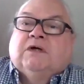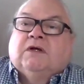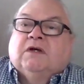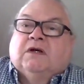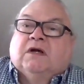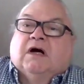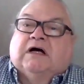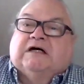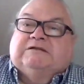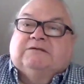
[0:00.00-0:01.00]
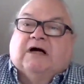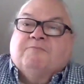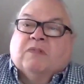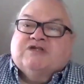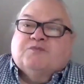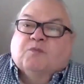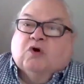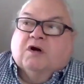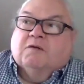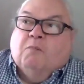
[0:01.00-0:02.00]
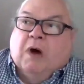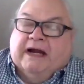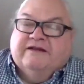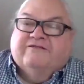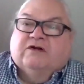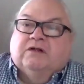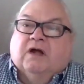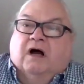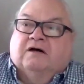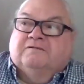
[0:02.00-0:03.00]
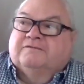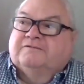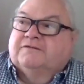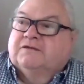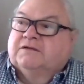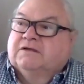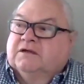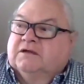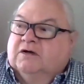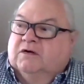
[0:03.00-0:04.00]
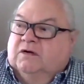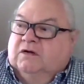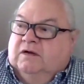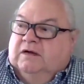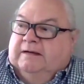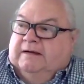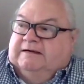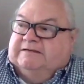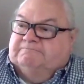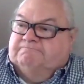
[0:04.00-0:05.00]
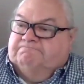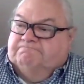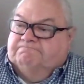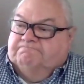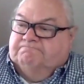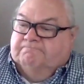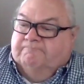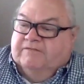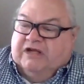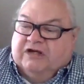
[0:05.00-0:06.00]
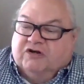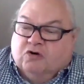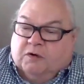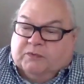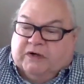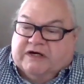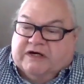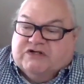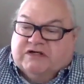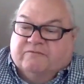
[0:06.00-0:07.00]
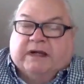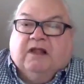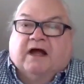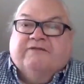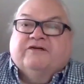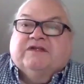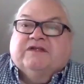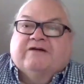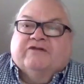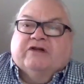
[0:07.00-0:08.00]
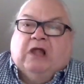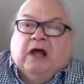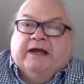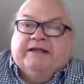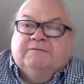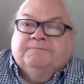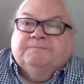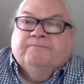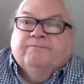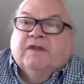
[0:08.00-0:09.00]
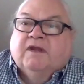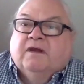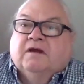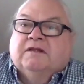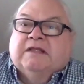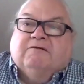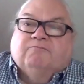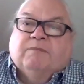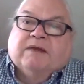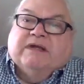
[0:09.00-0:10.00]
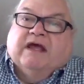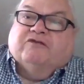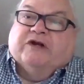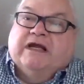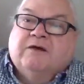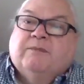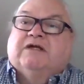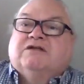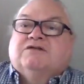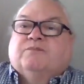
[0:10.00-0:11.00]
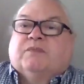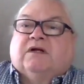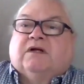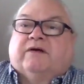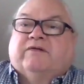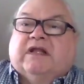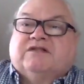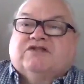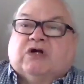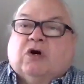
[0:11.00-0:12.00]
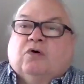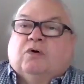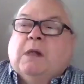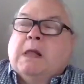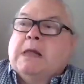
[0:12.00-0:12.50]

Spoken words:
I'm much more mindful of um, the incorporation of my life into every line, not maybe every image, but I mean, that's a goal.